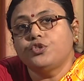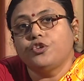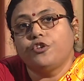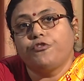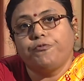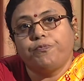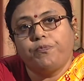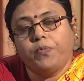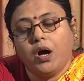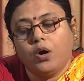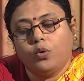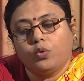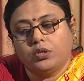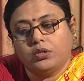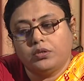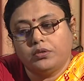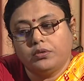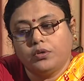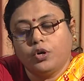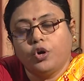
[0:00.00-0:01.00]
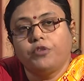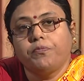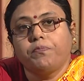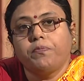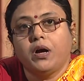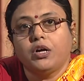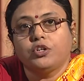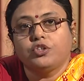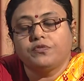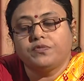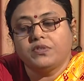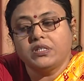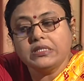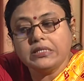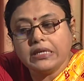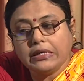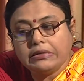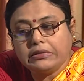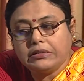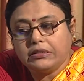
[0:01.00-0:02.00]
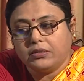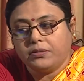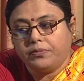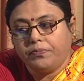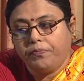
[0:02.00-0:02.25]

of power on part of the center.